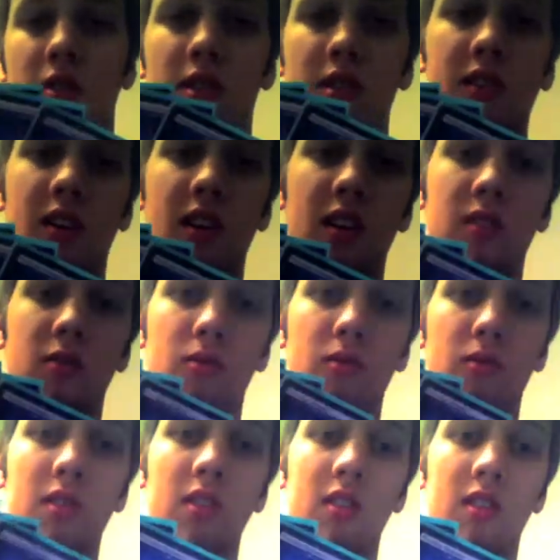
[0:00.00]
So this guy is
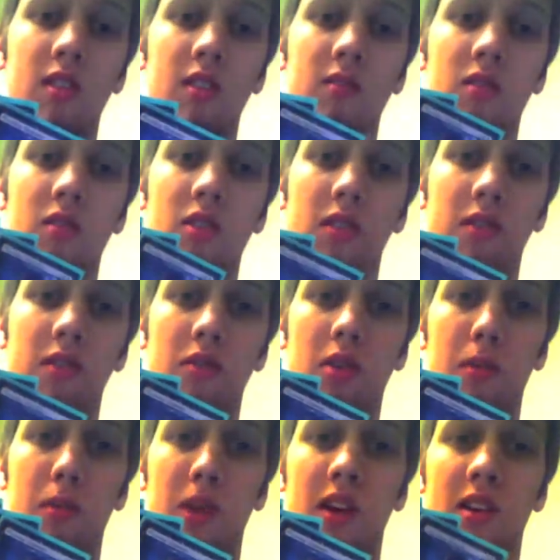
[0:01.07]
really good for only
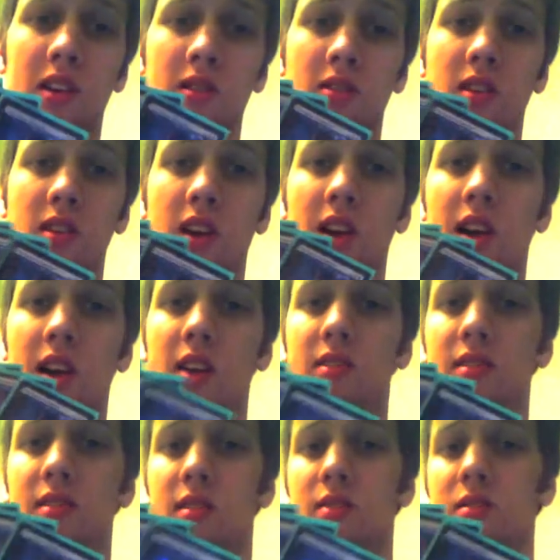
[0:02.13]
4 mana. You get
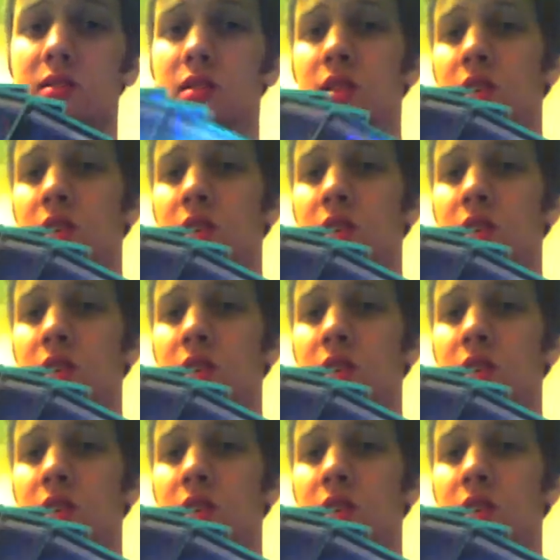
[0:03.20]
excellent